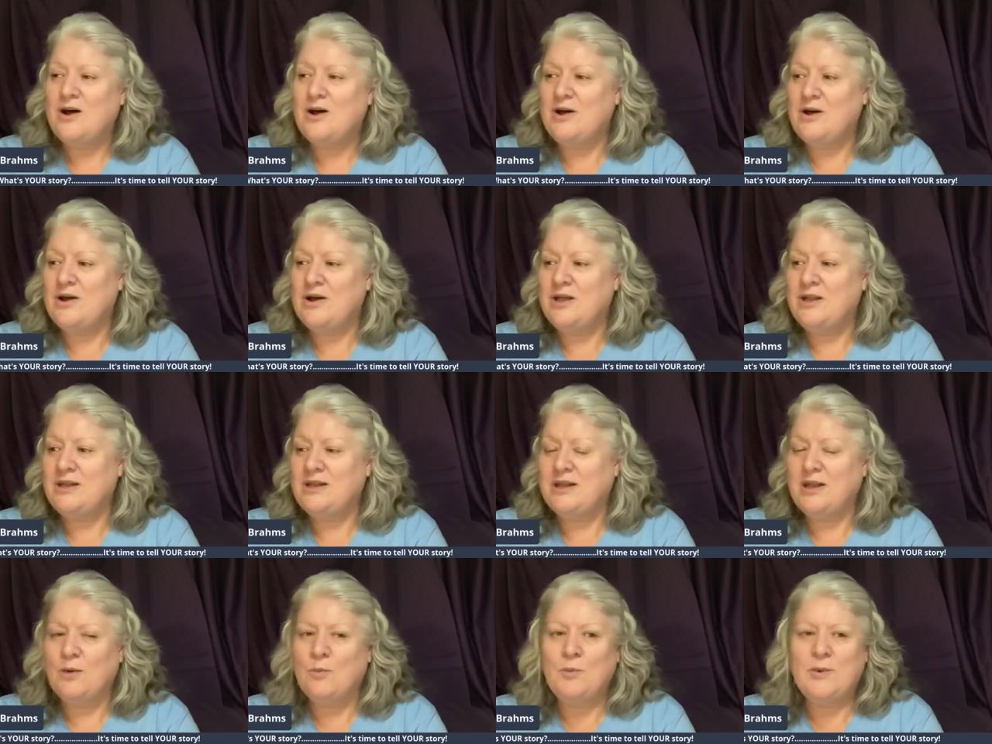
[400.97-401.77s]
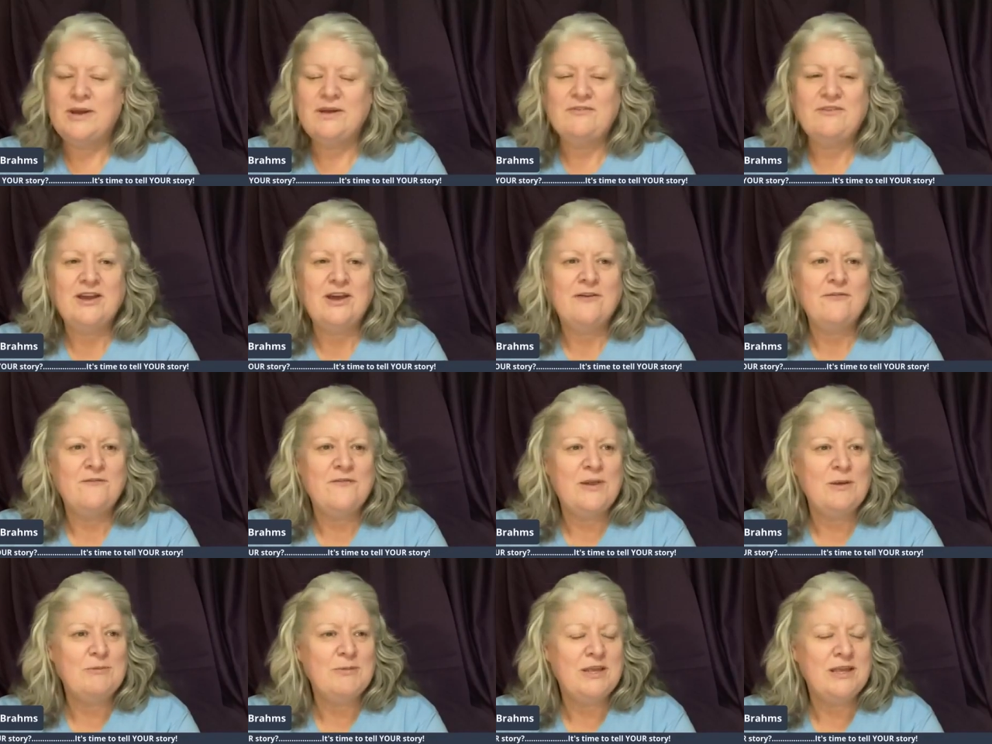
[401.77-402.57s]
on one of our
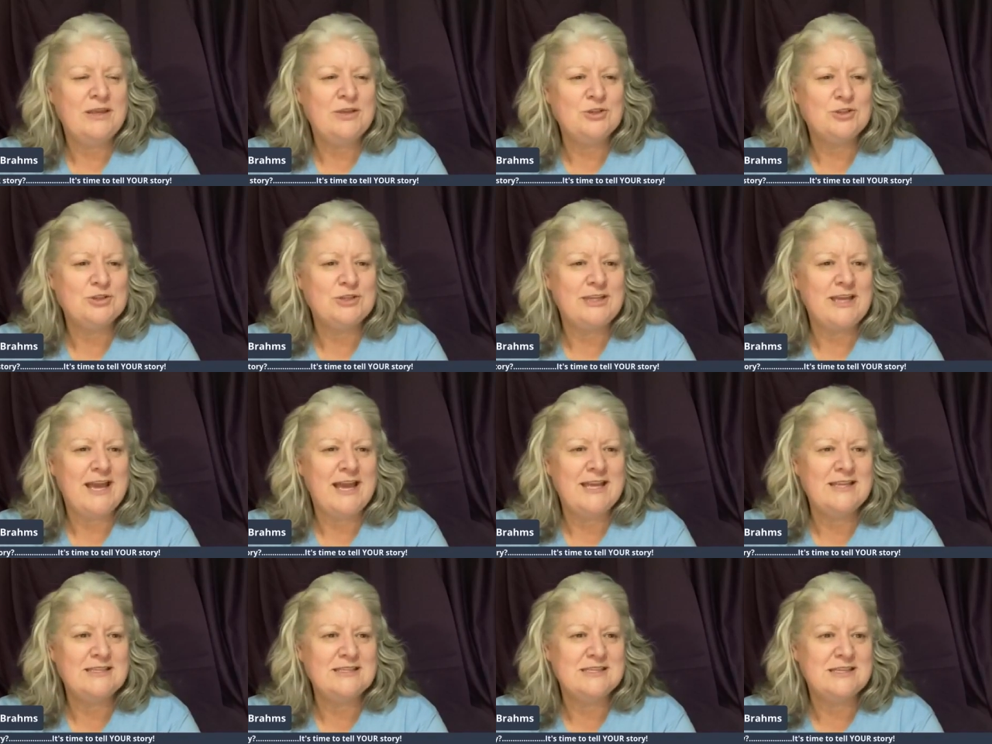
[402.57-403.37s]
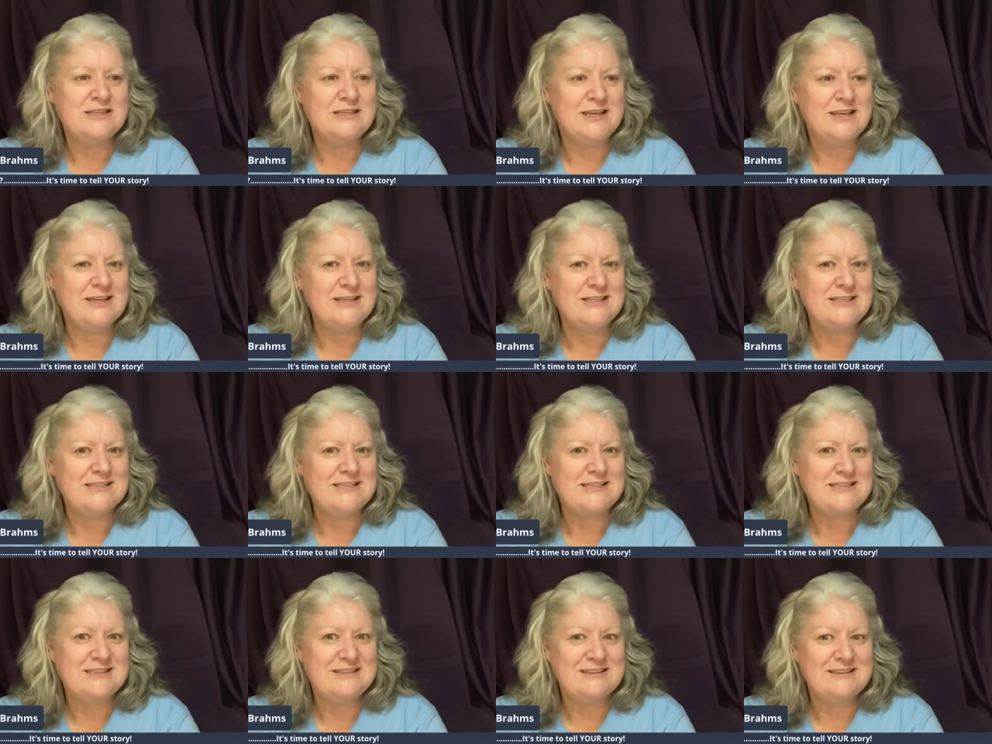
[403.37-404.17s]
family tree answer
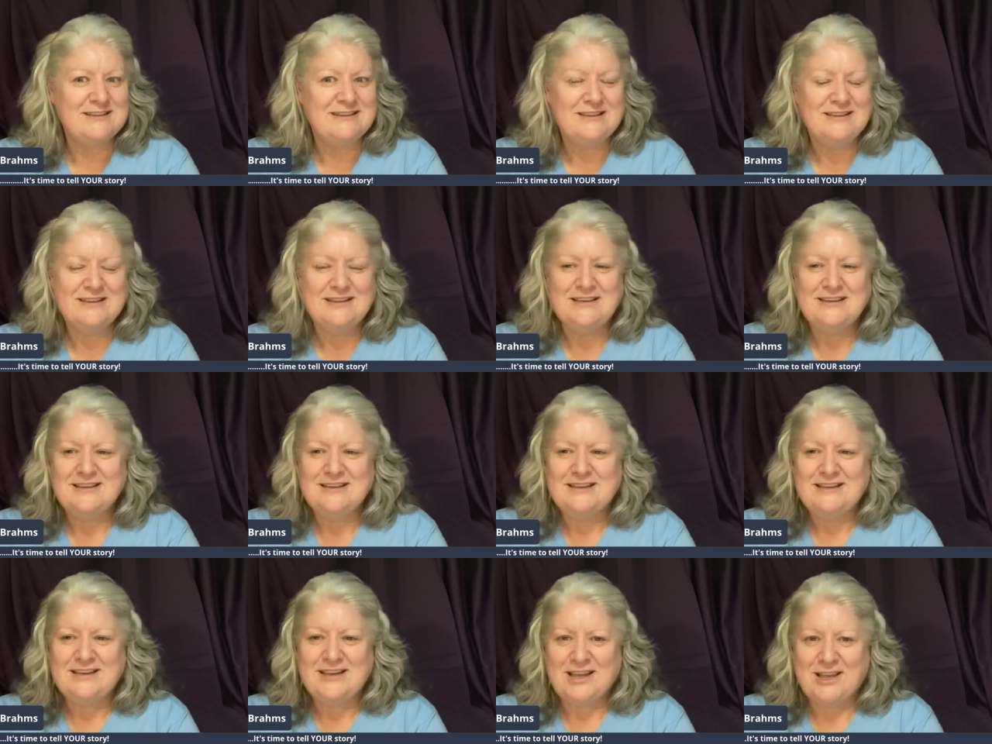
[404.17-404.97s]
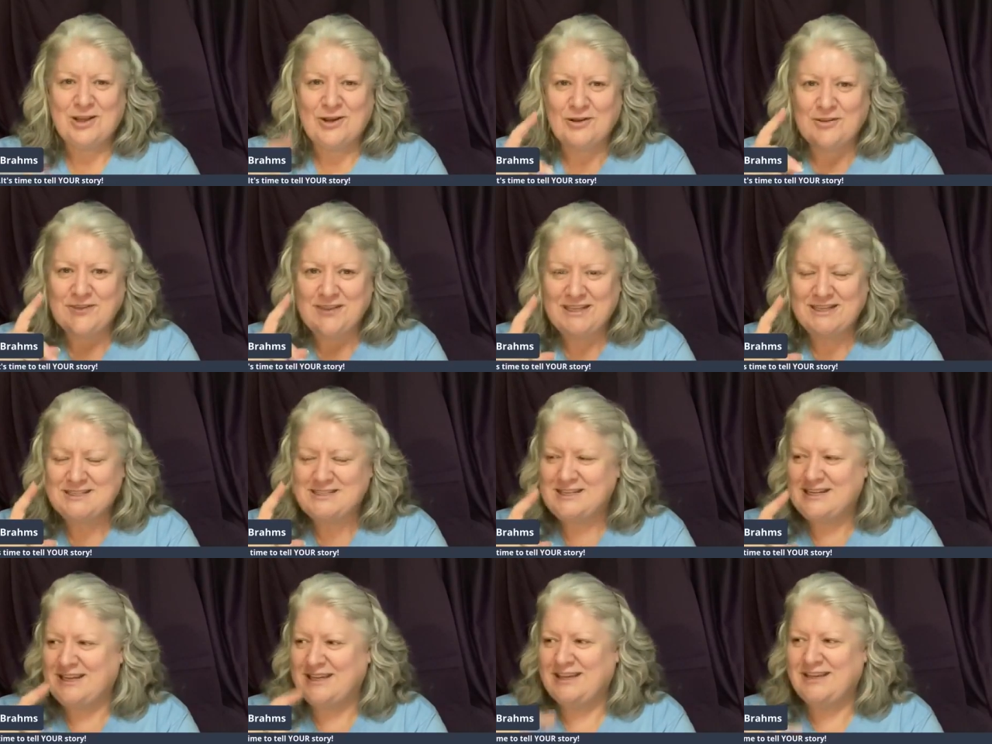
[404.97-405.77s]
nights. I got
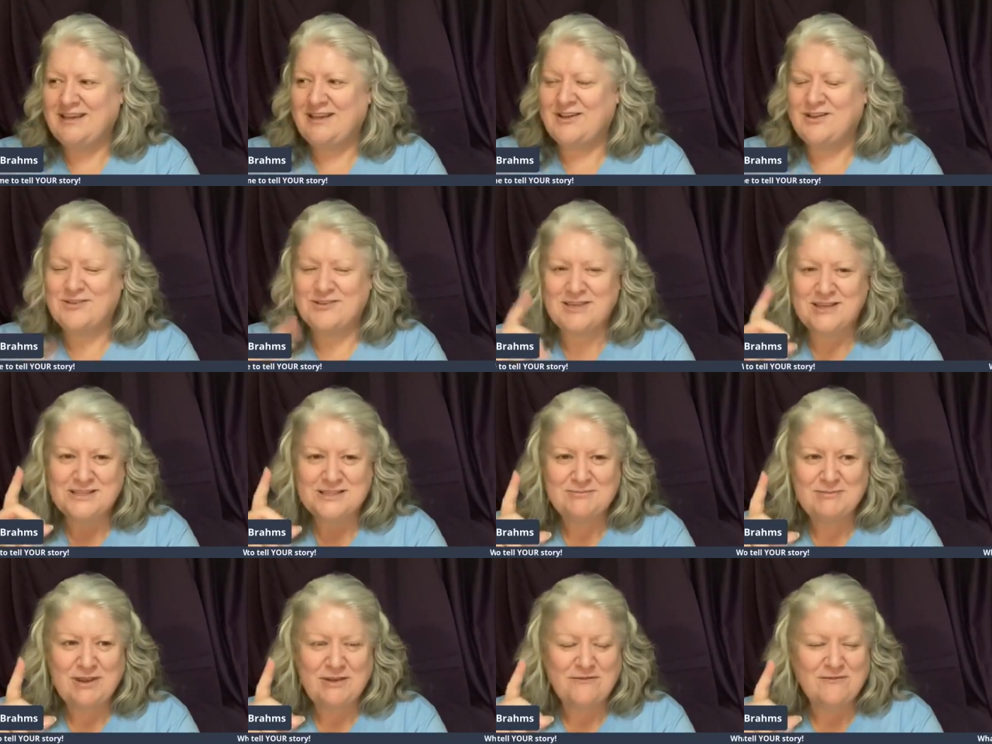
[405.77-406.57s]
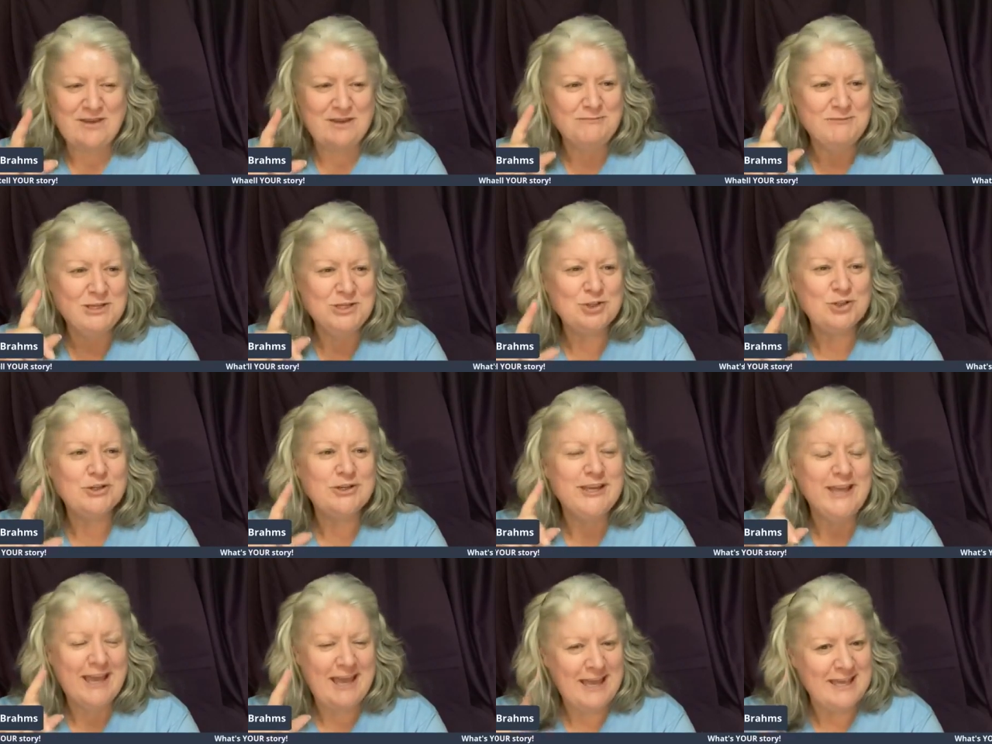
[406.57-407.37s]
that today. I got that domain,
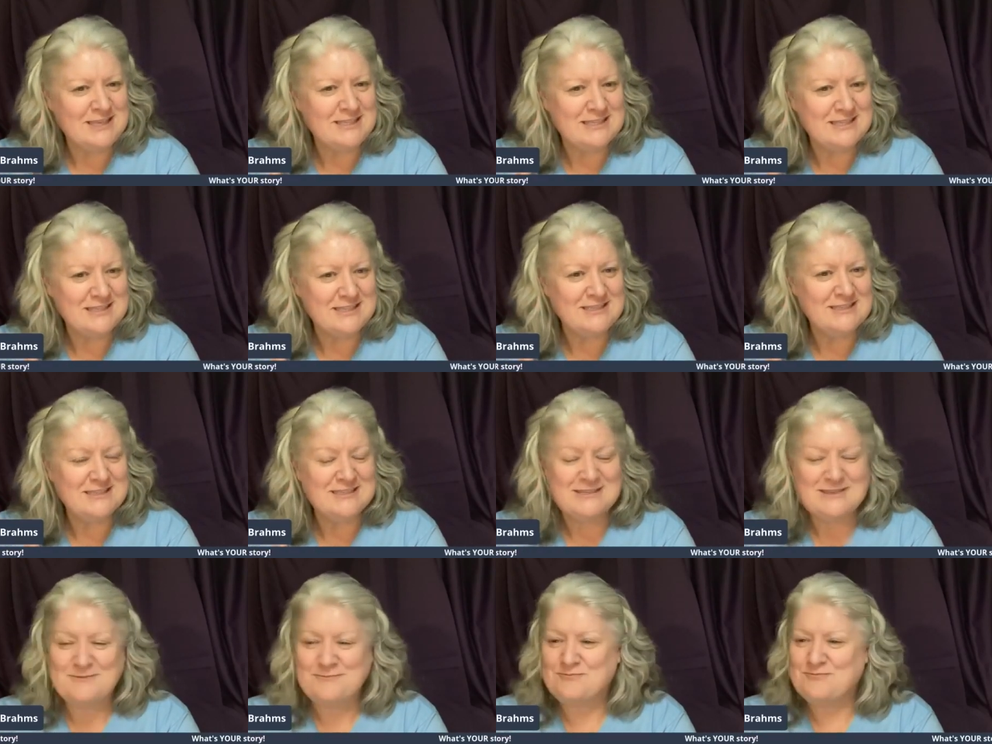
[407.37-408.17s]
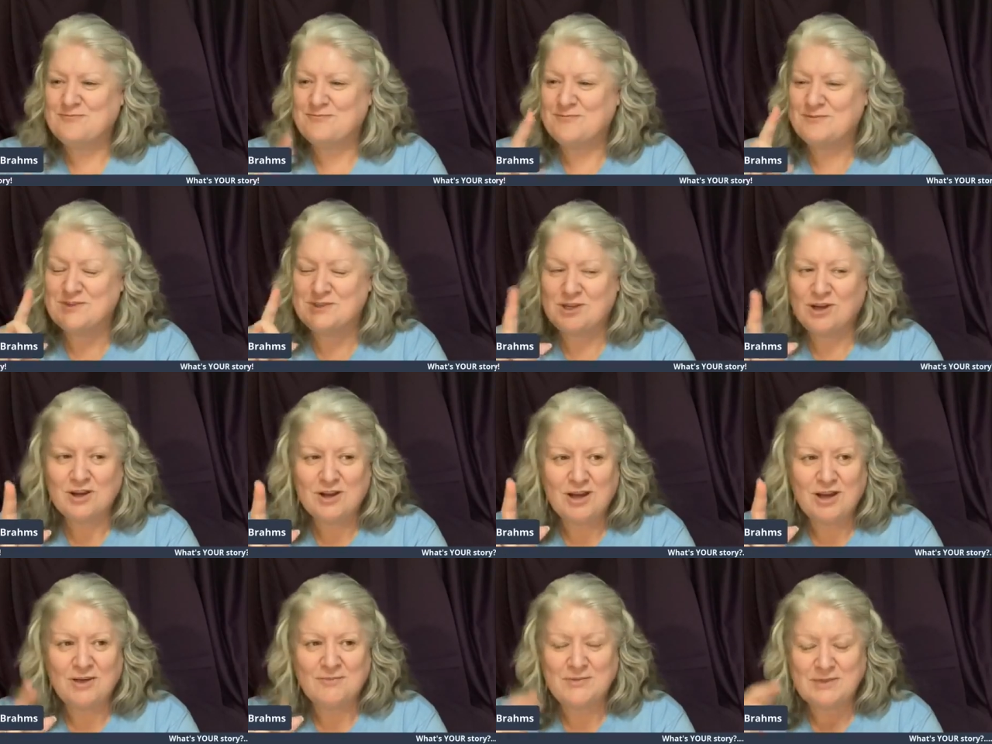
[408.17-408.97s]

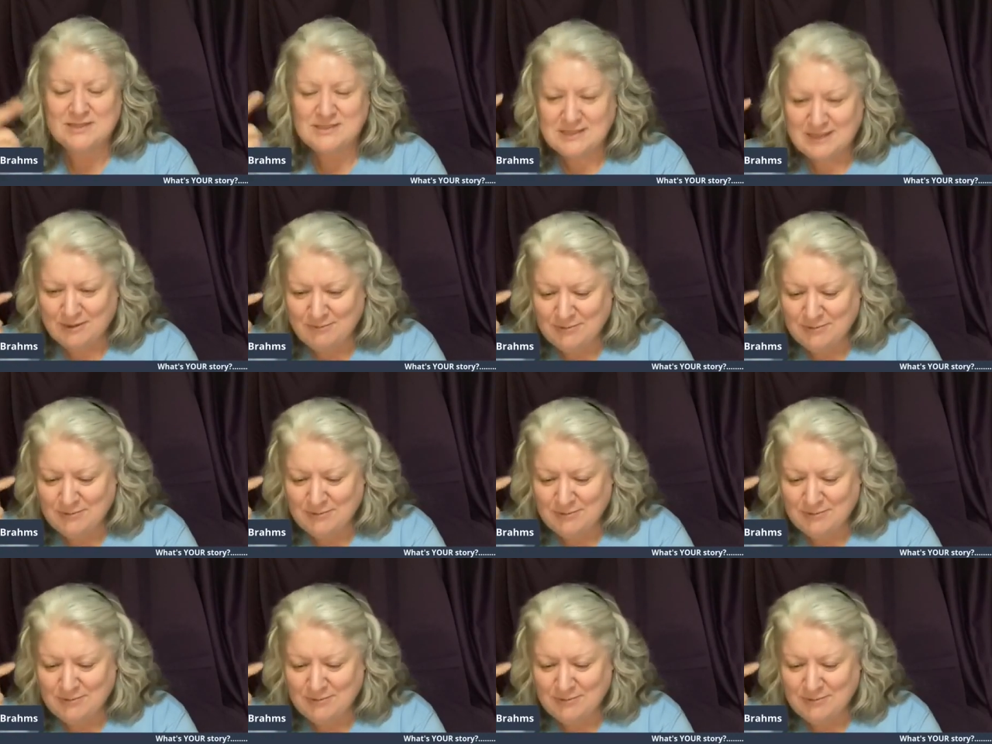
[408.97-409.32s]
FamilyTreeAnswers.com. That's